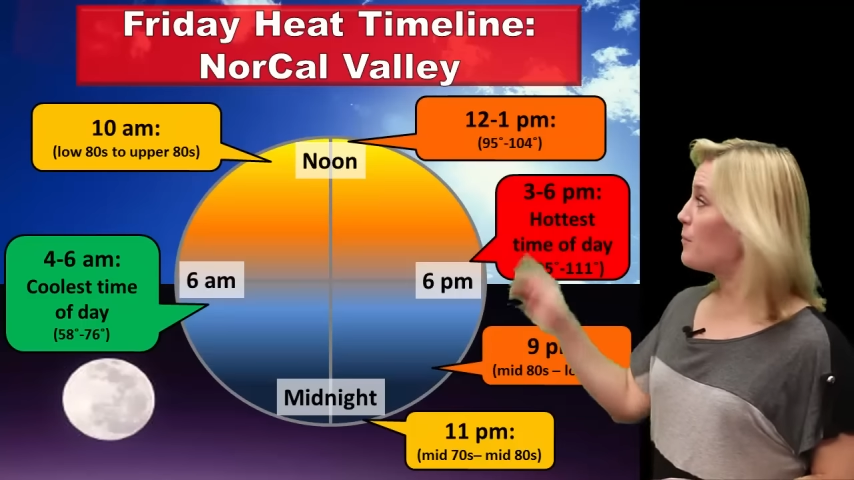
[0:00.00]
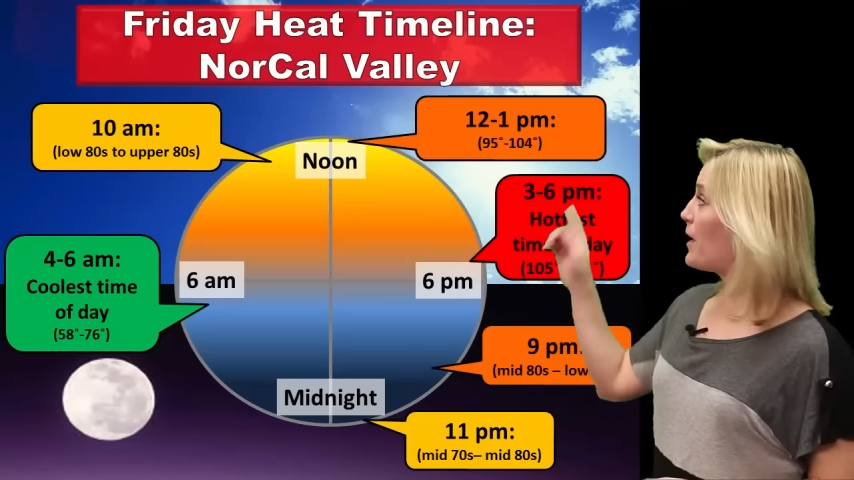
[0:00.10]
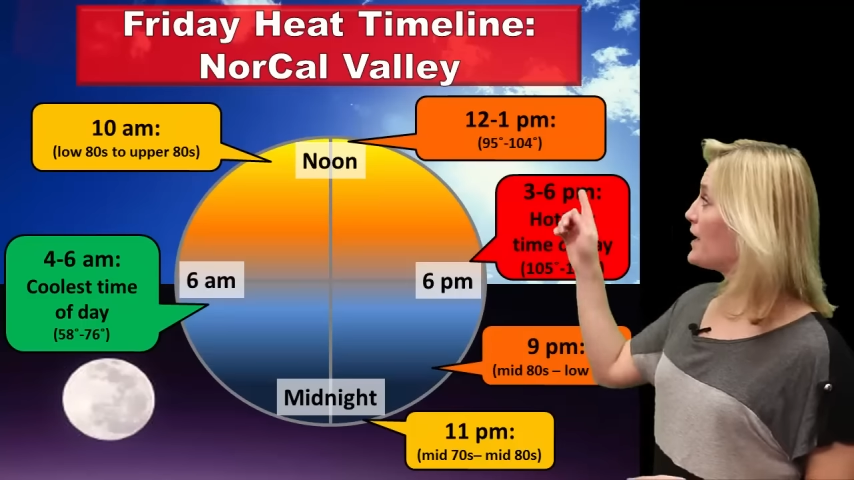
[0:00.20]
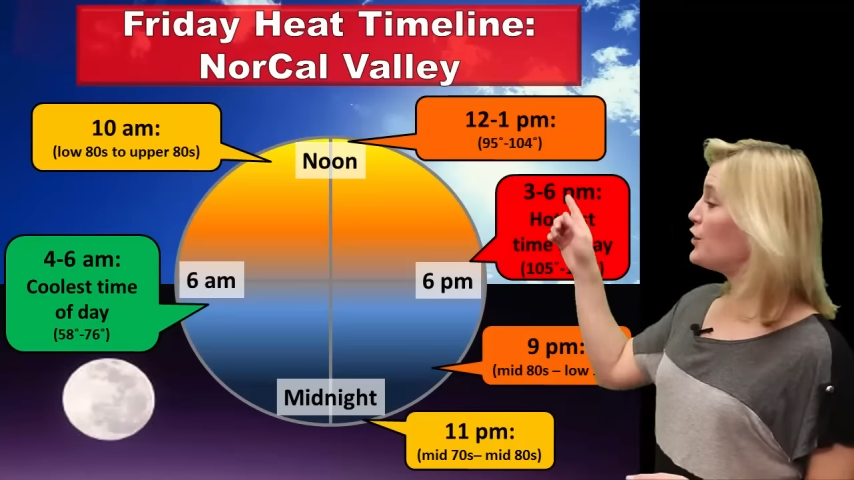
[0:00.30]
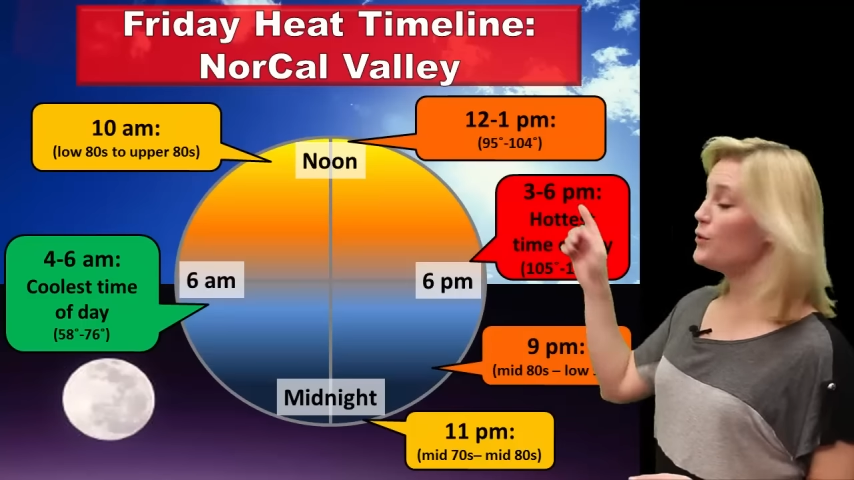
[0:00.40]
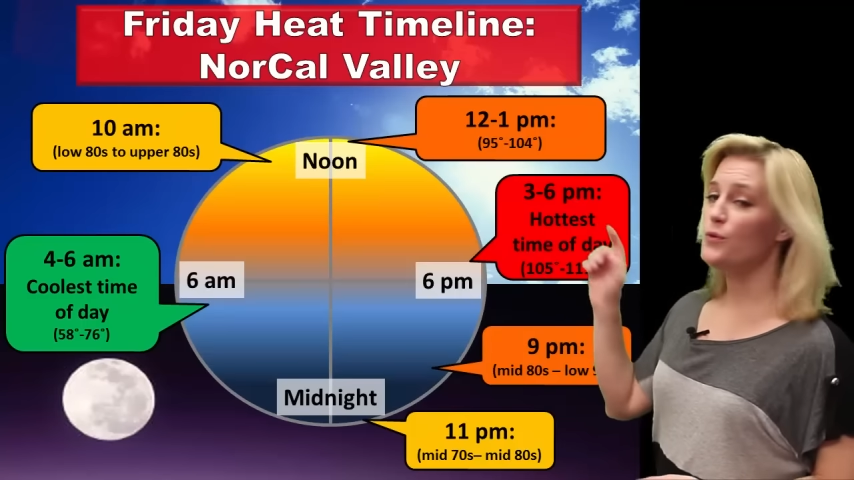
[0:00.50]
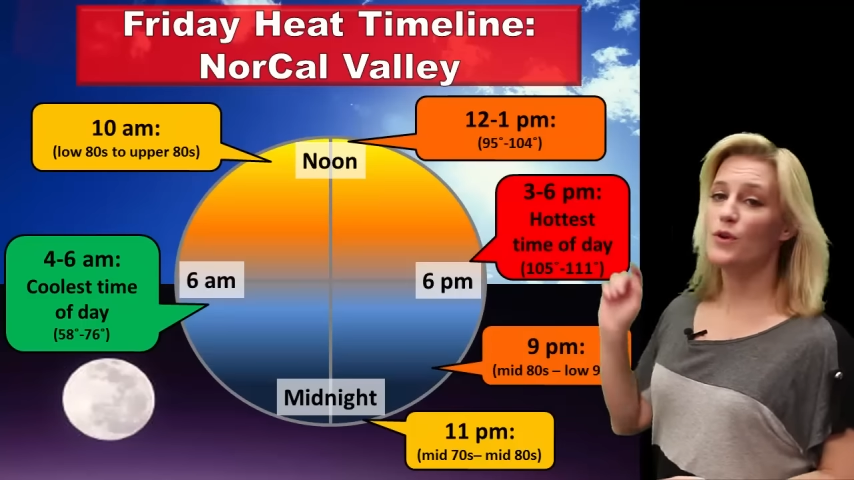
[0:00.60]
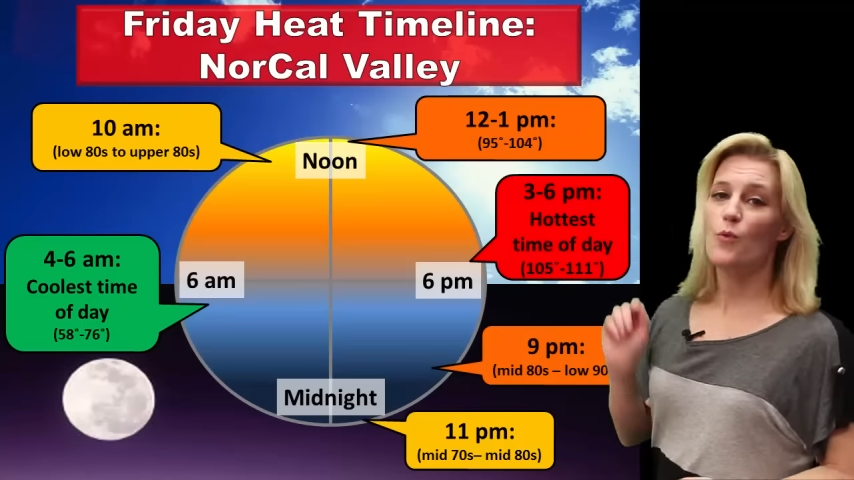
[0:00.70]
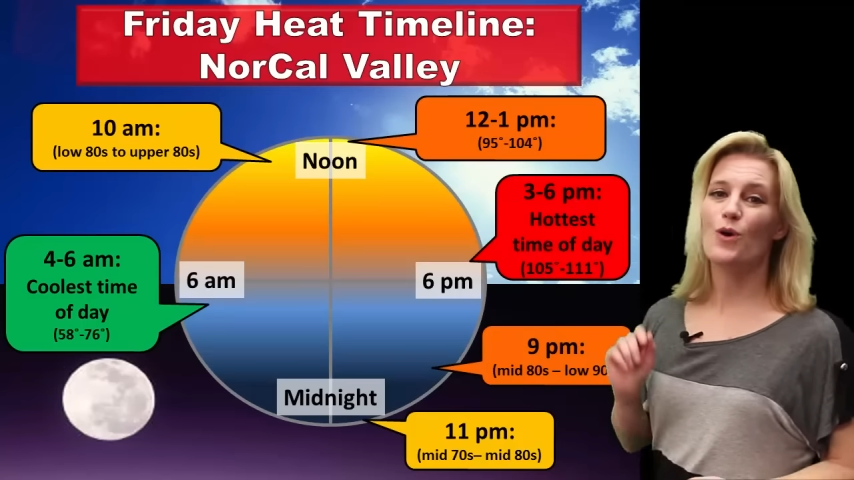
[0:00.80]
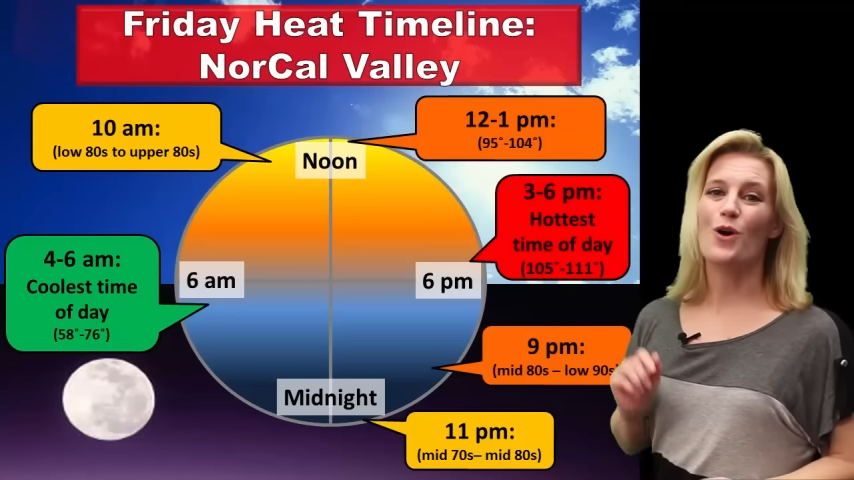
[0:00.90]
By noon,
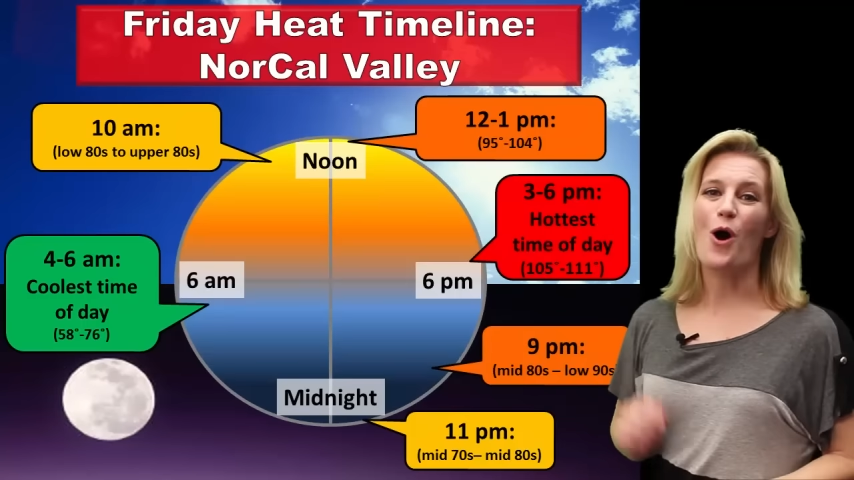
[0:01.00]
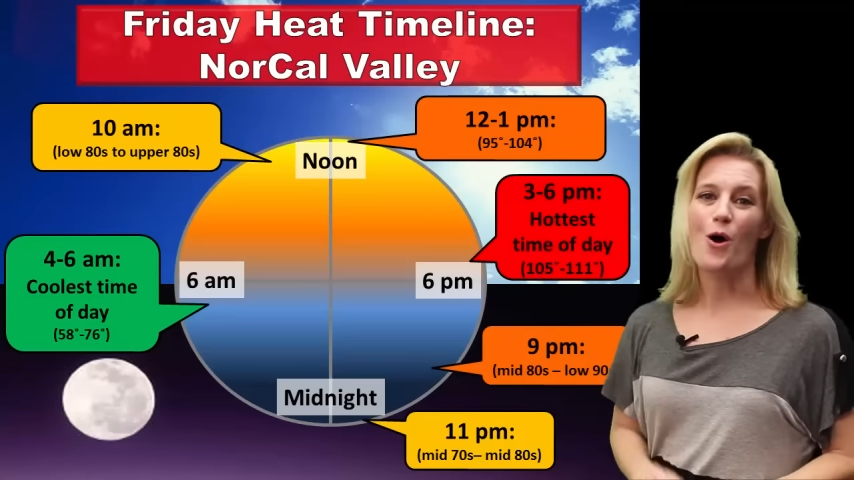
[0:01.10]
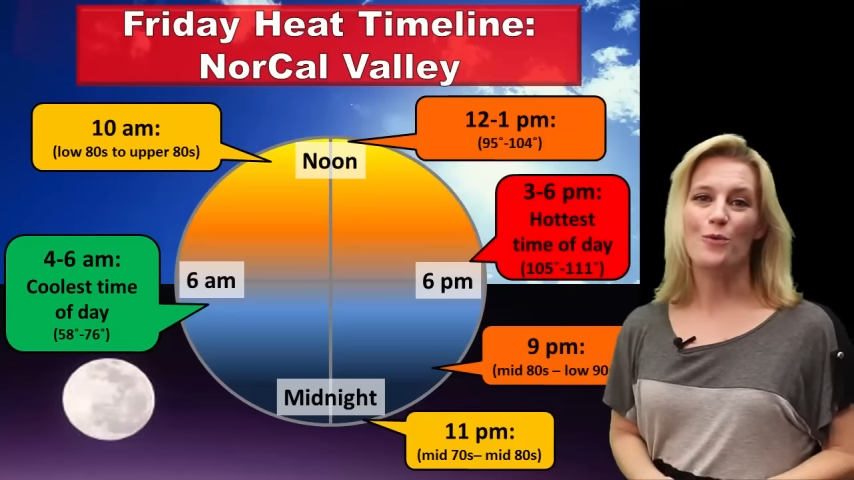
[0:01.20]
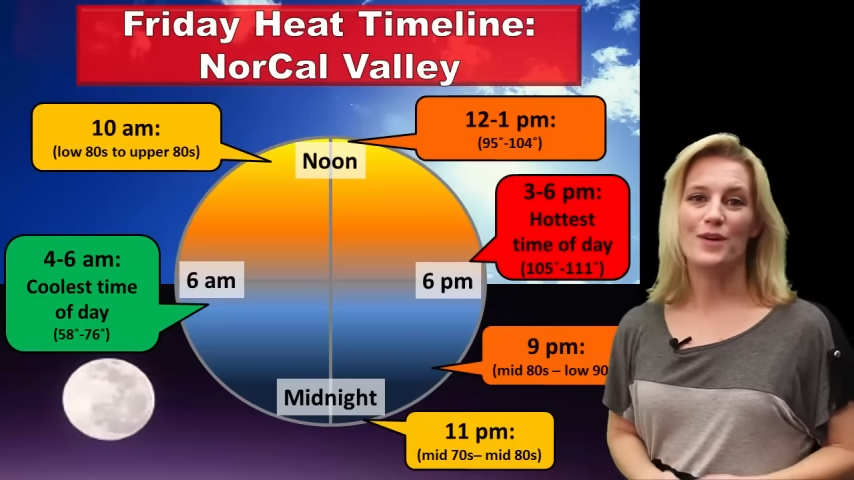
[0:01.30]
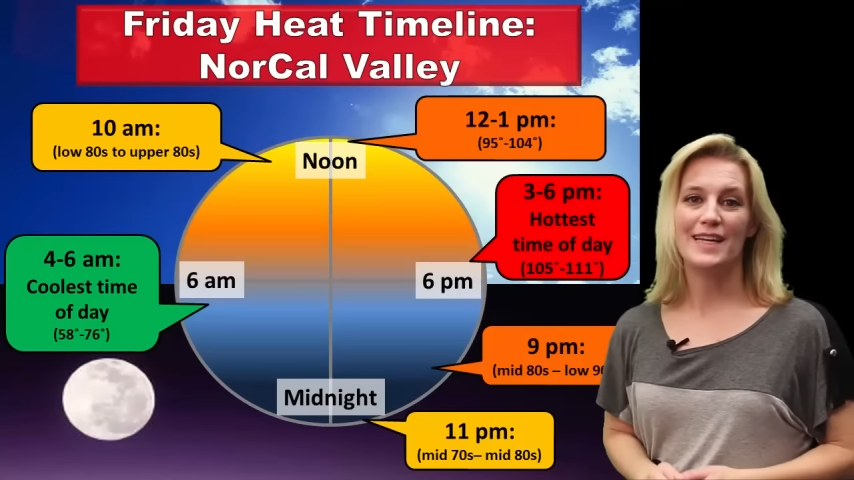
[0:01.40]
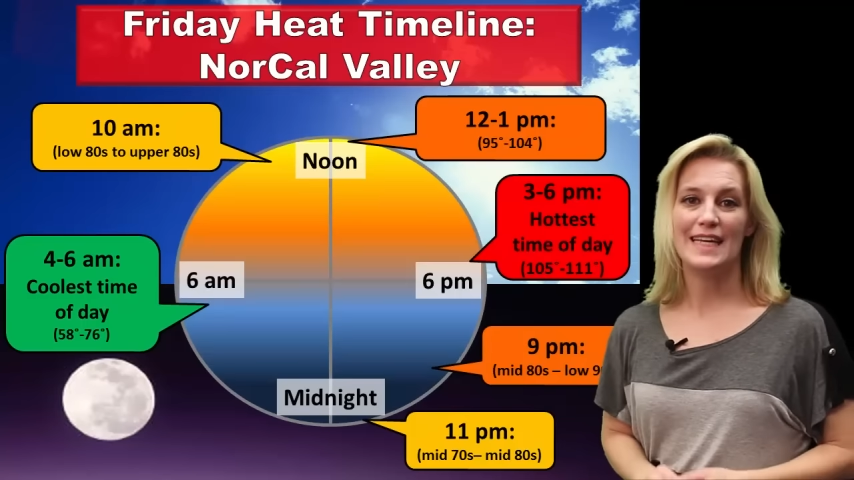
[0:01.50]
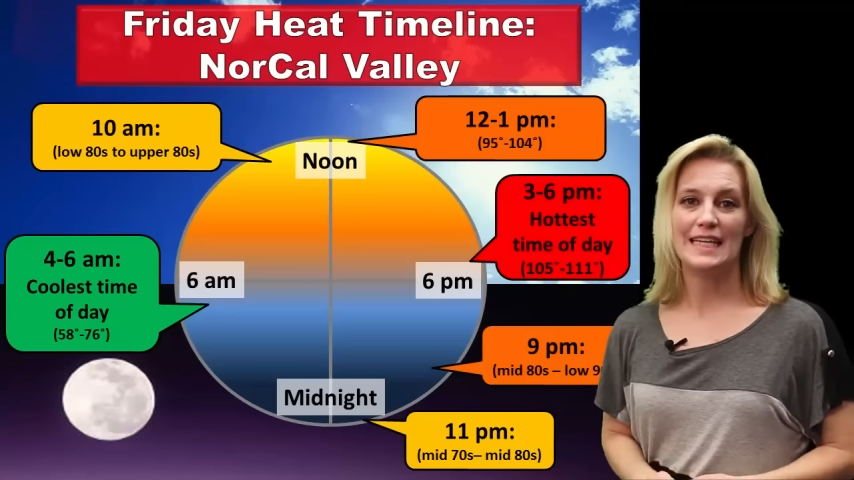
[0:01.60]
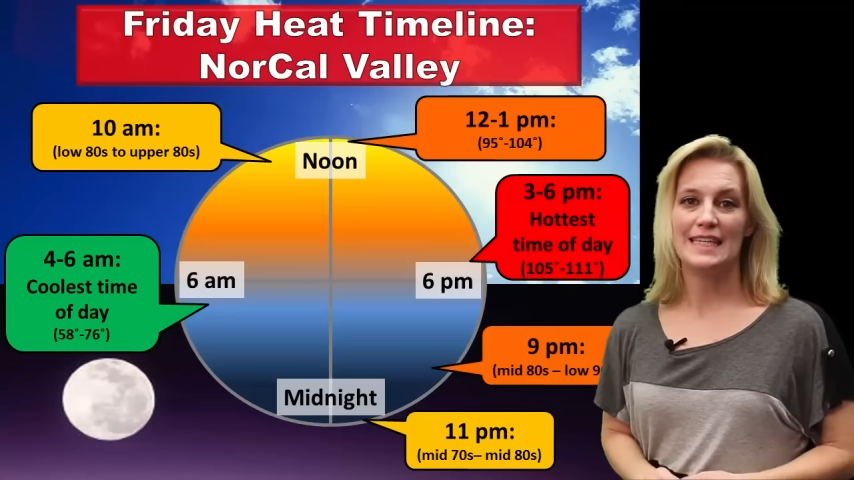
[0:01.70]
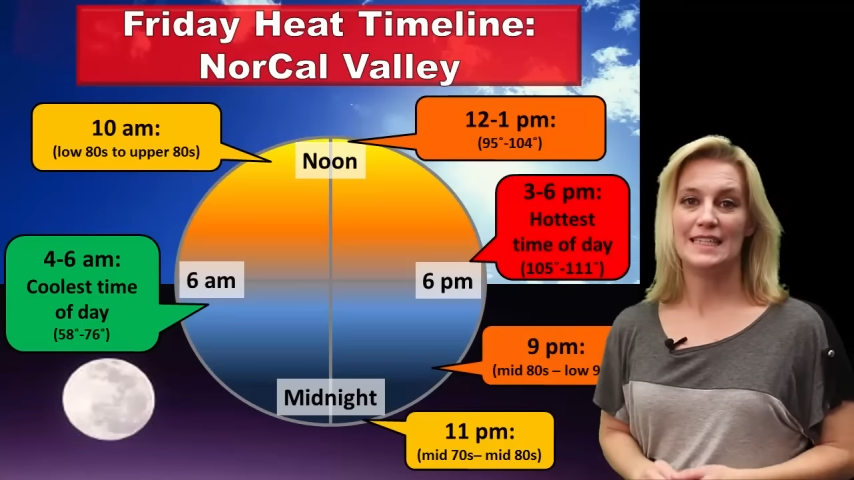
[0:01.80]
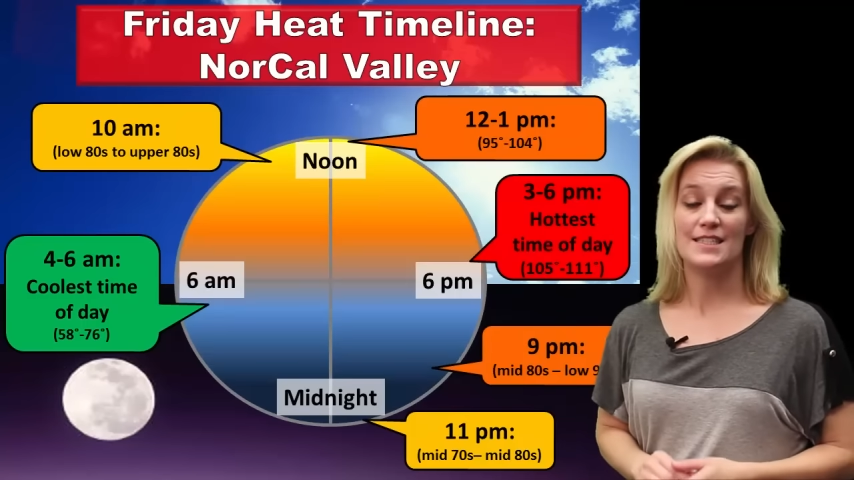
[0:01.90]
we're already
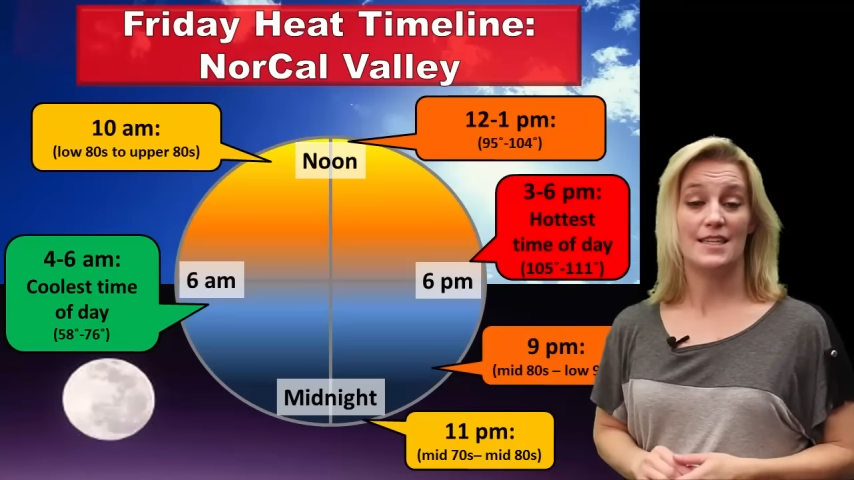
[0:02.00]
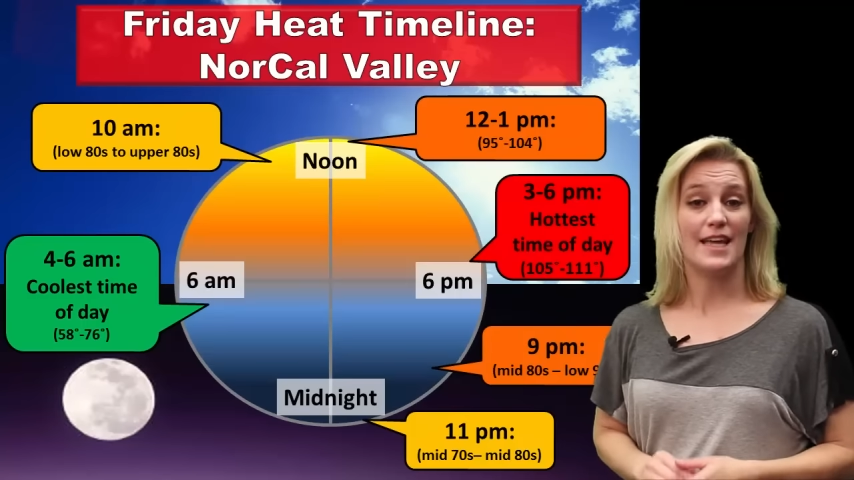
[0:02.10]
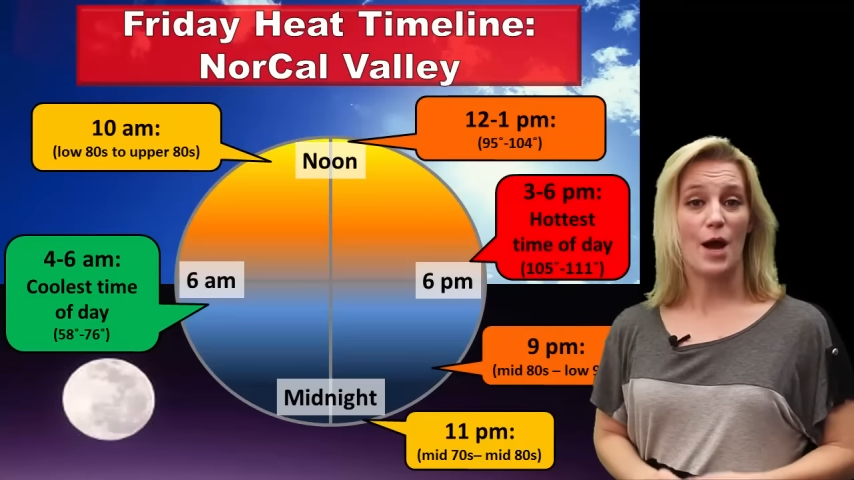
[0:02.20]
getting into the